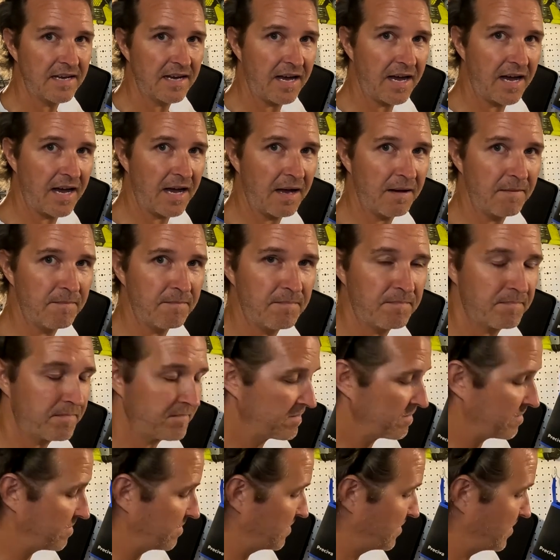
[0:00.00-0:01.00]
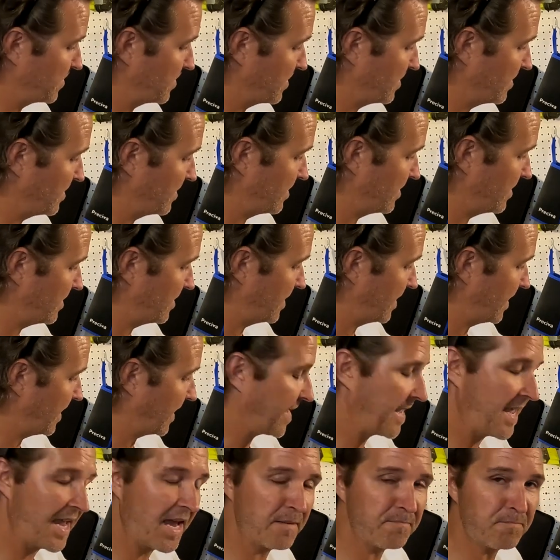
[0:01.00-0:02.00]

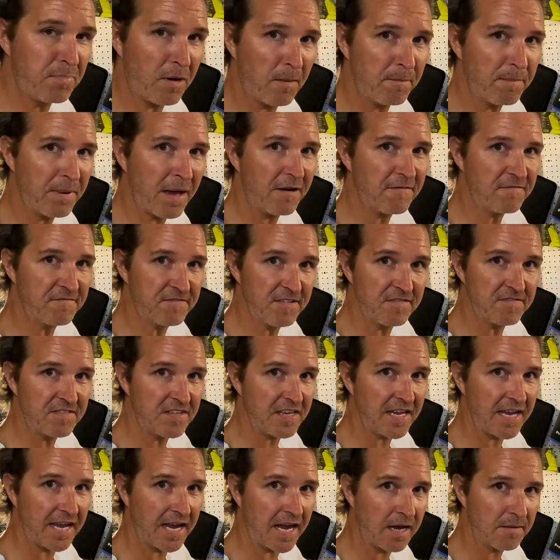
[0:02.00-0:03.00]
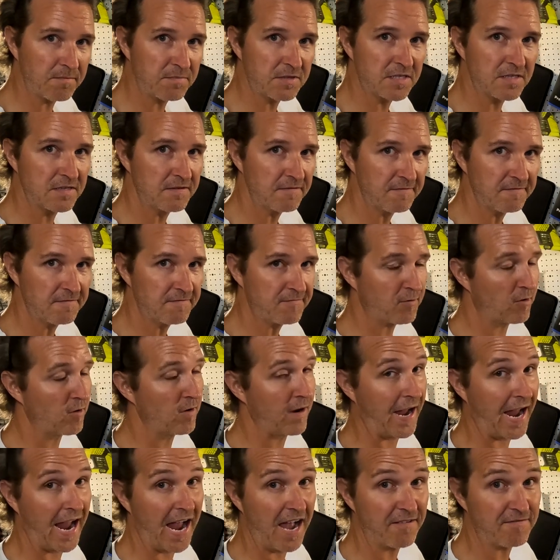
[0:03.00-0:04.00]
it can pump out 50 amps for
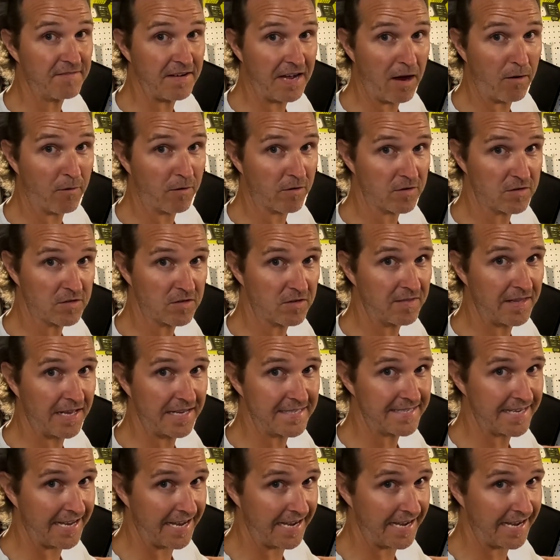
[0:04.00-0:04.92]
a half hour, so that's